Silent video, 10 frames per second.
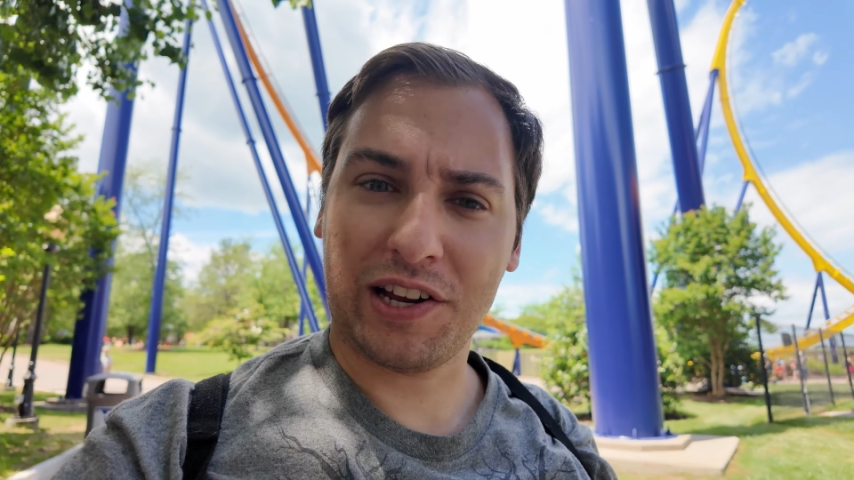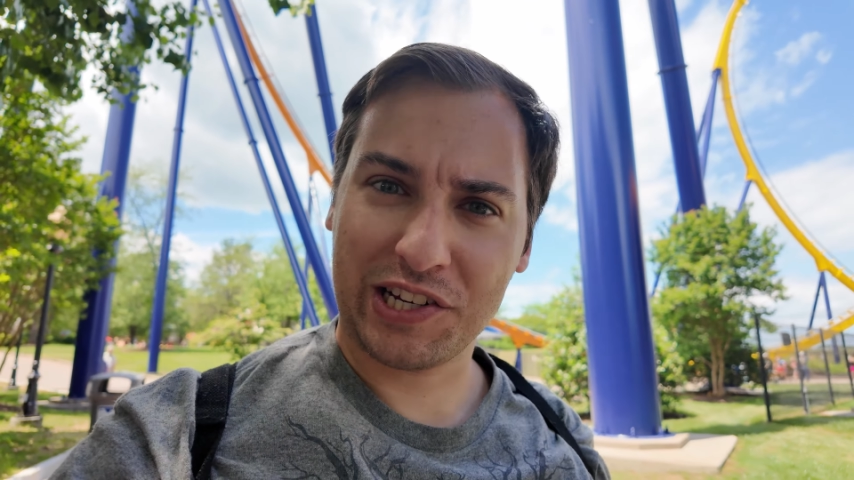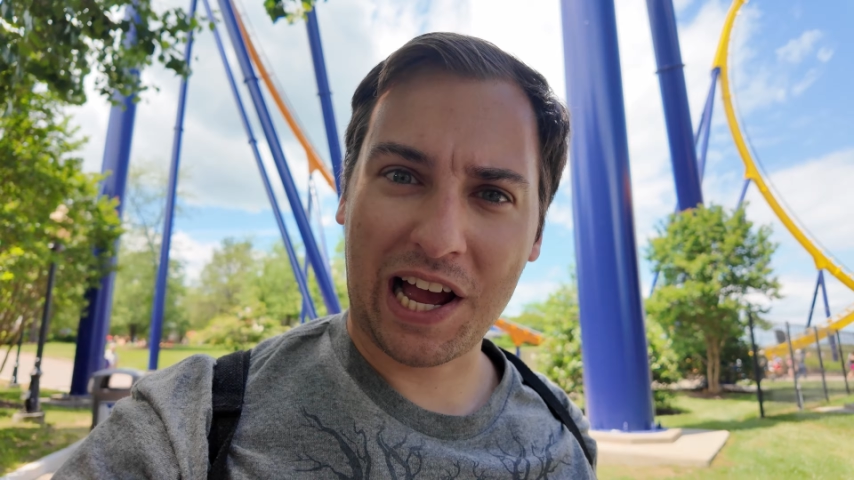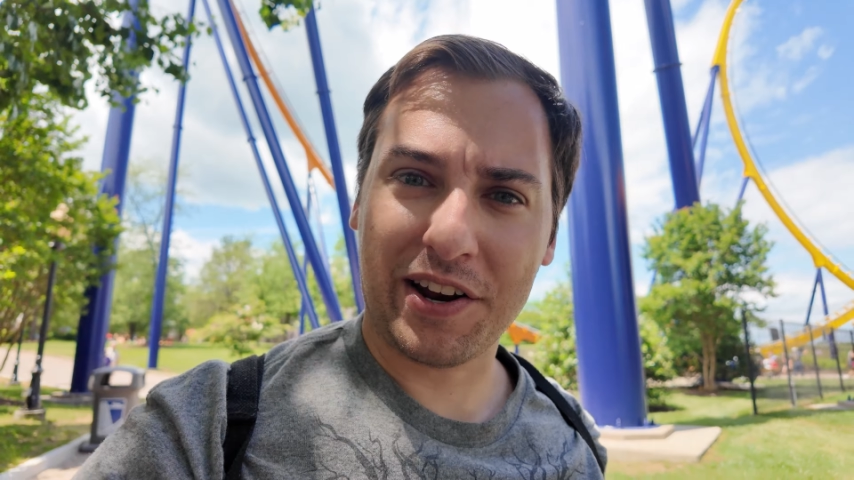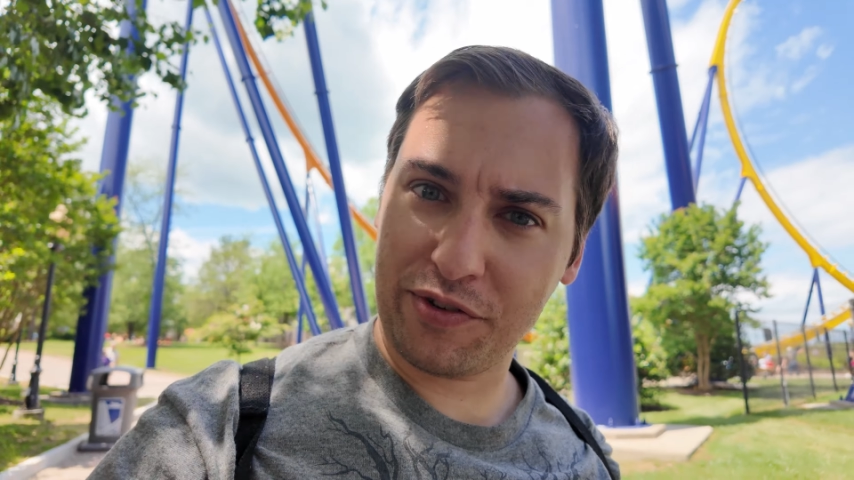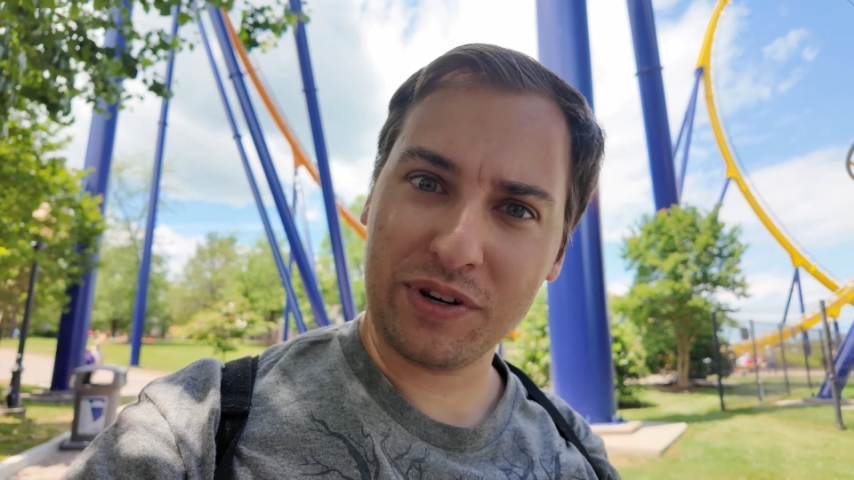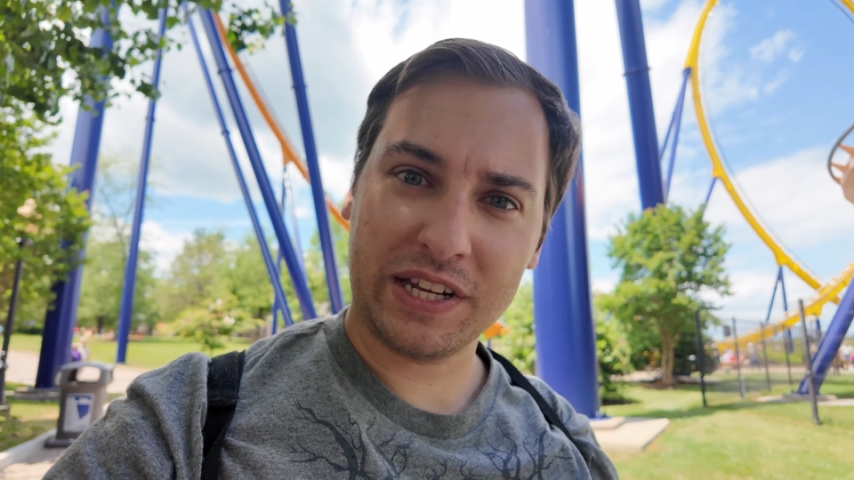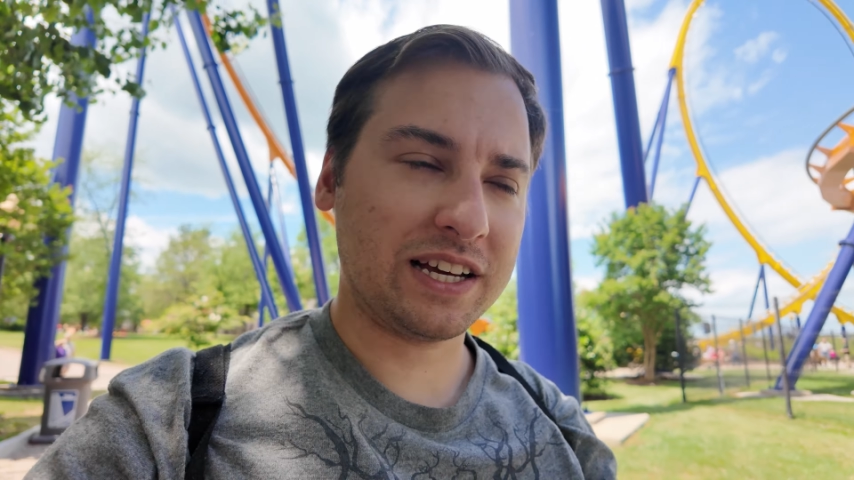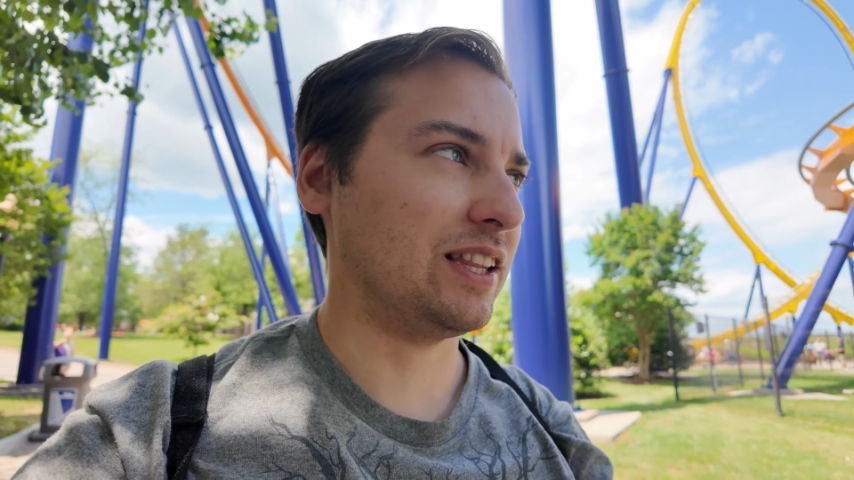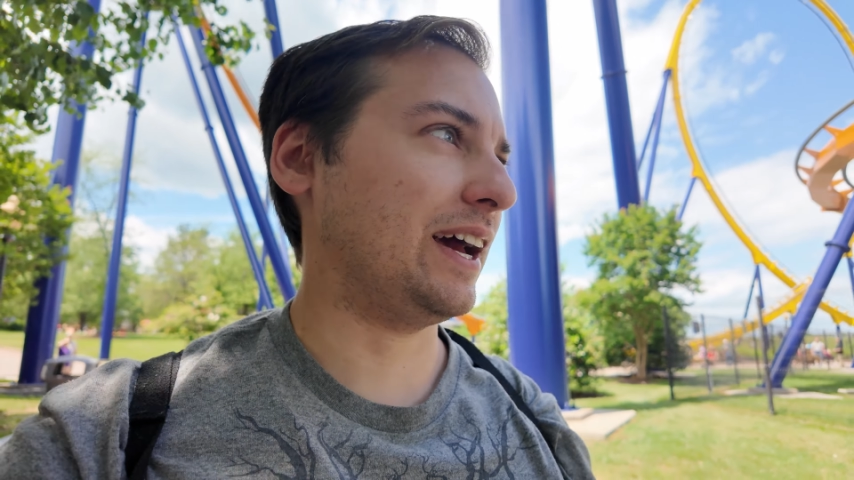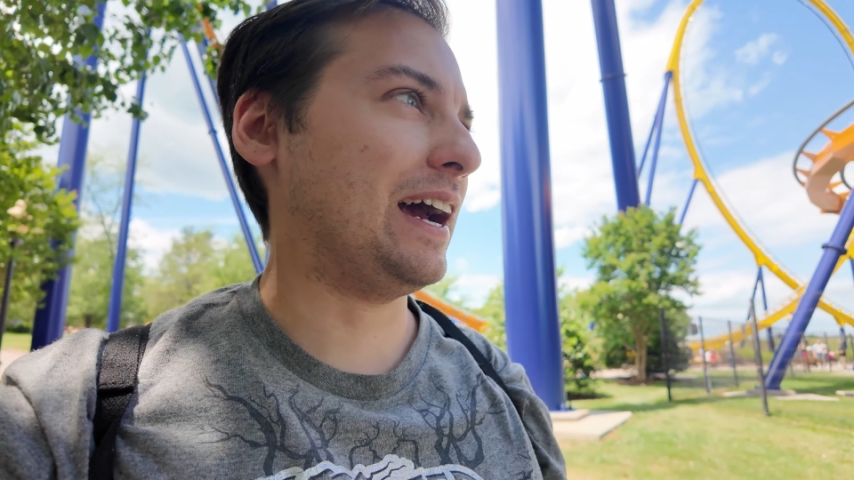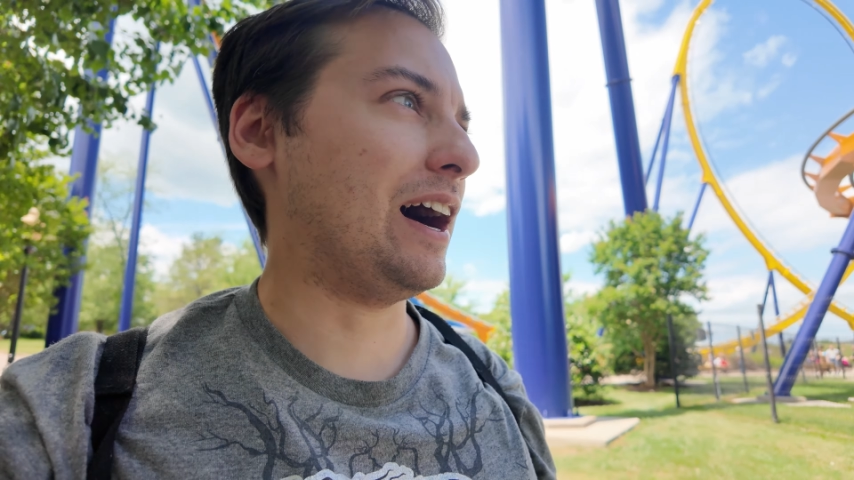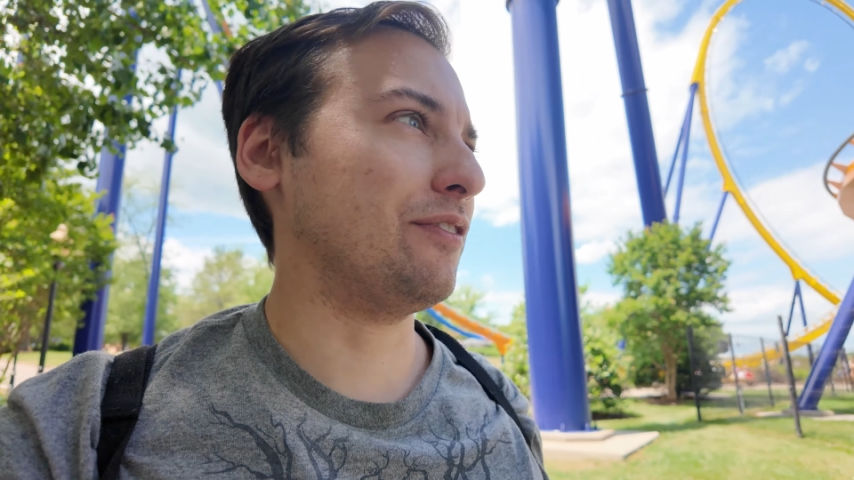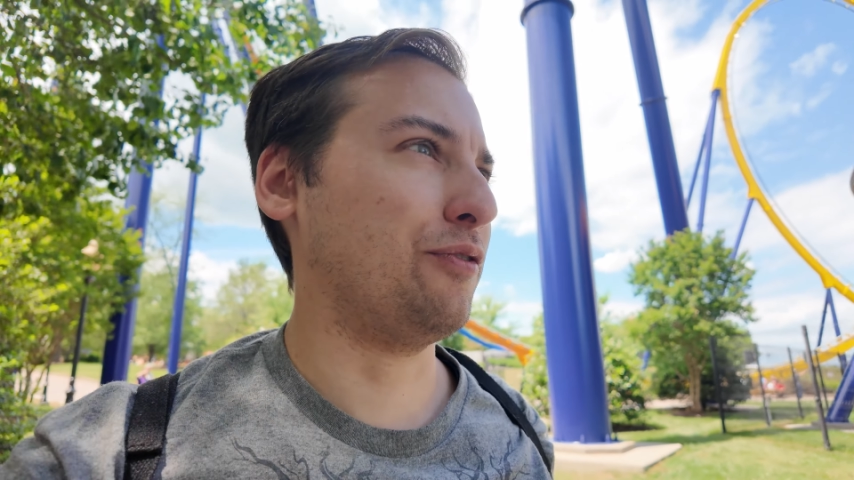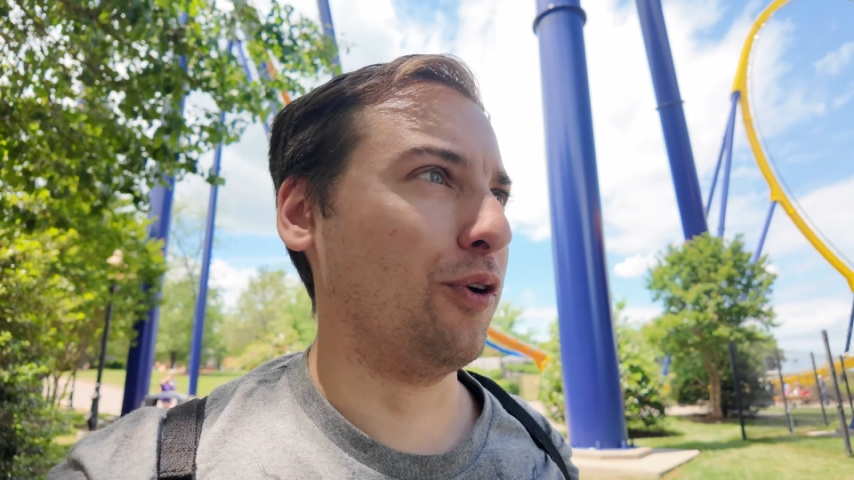and kind of unique layout